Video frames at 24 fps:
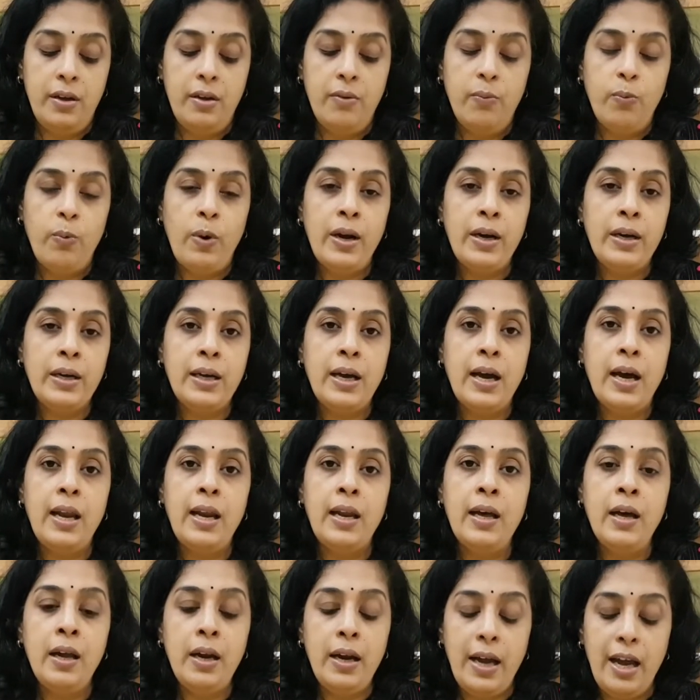one
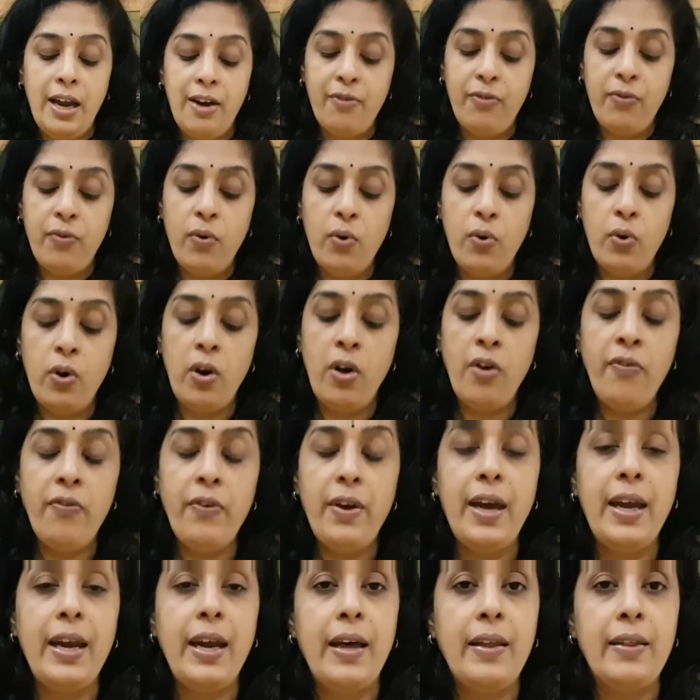color and 4 of
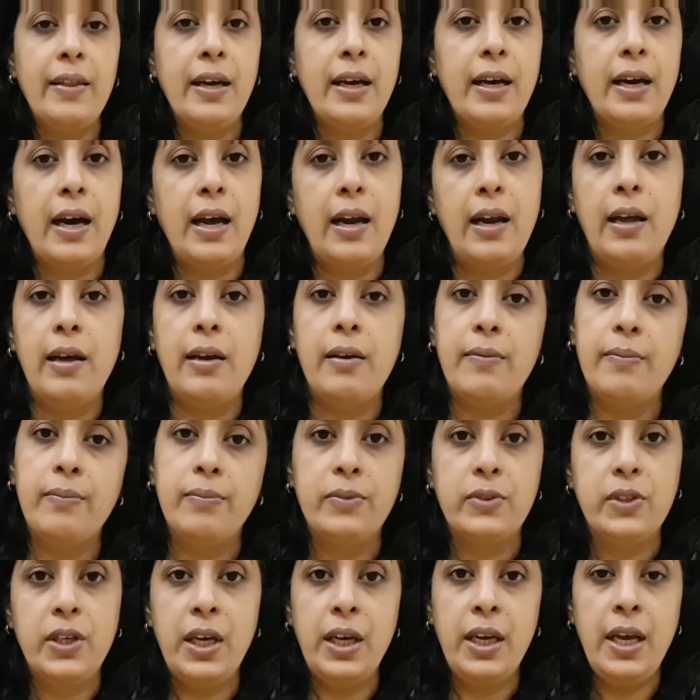another color.
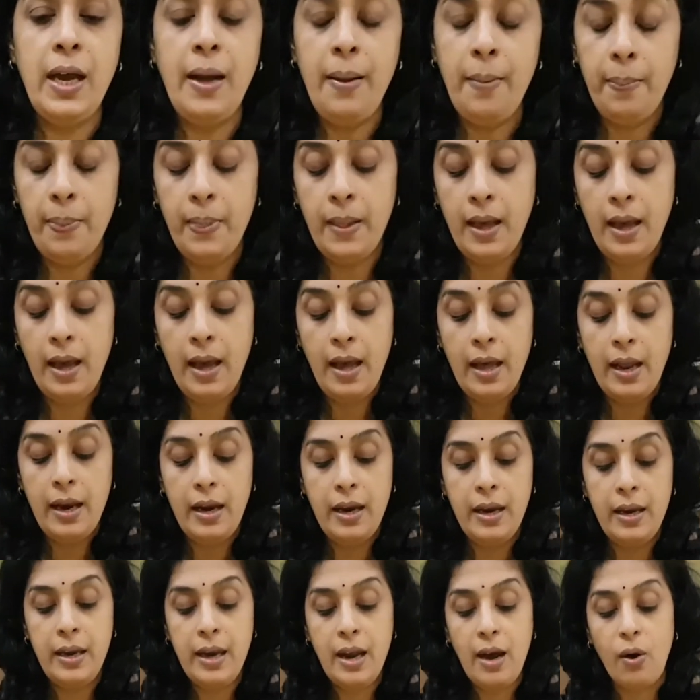Seriya?
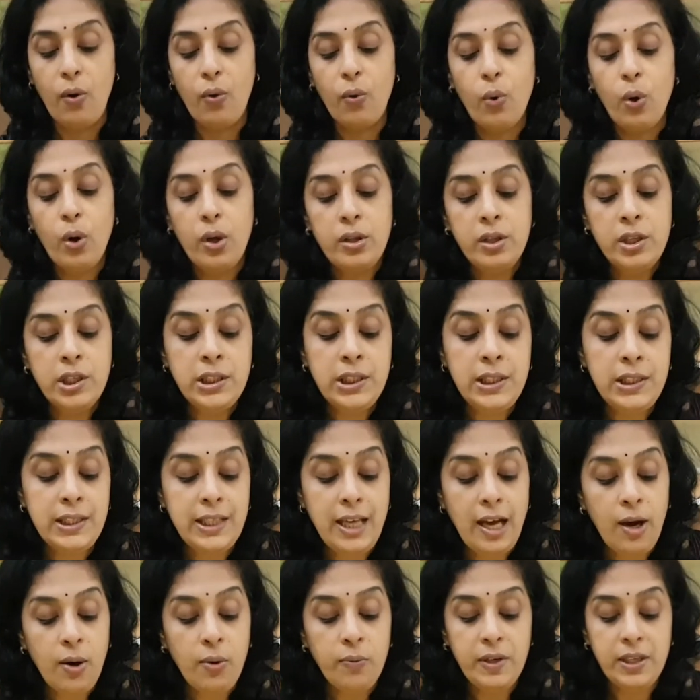Now, this is
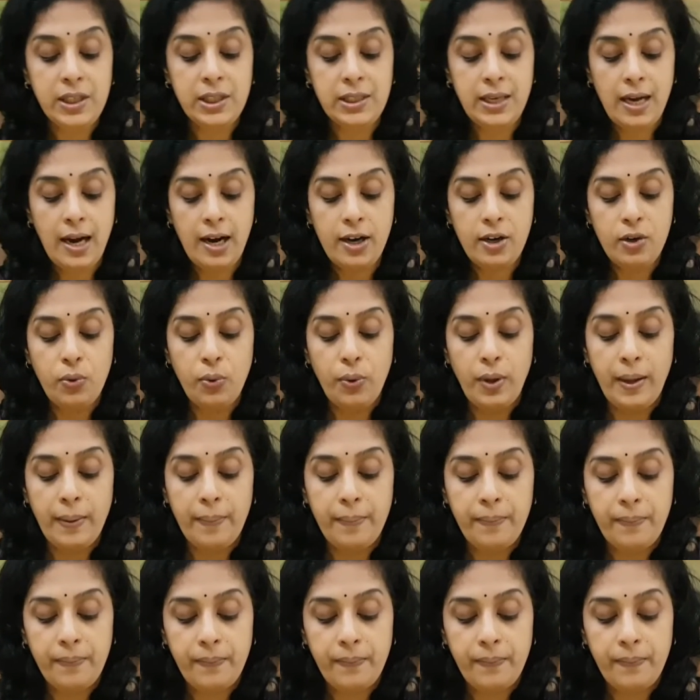how we start doing.